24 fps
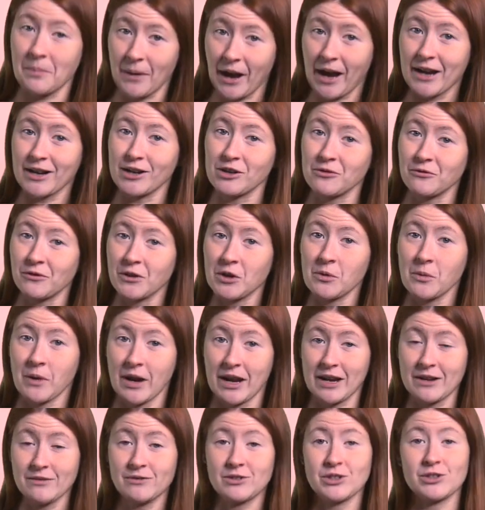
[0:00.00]
buyer fee
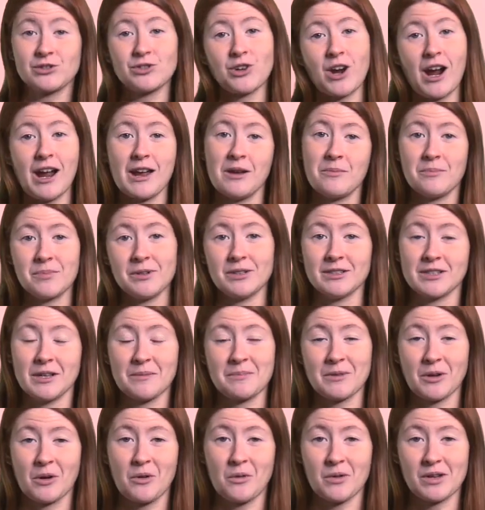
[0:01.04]
waived to try and build
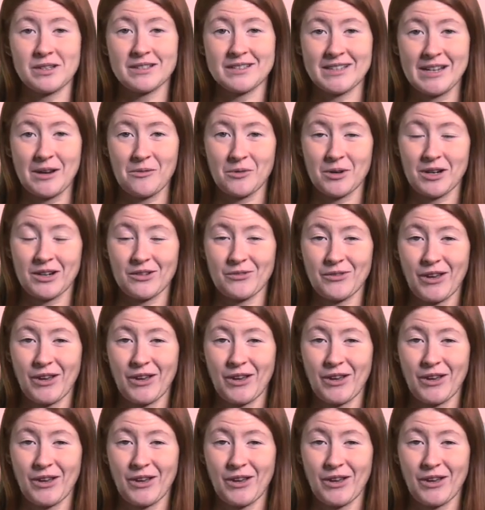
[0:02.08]
up the coin's network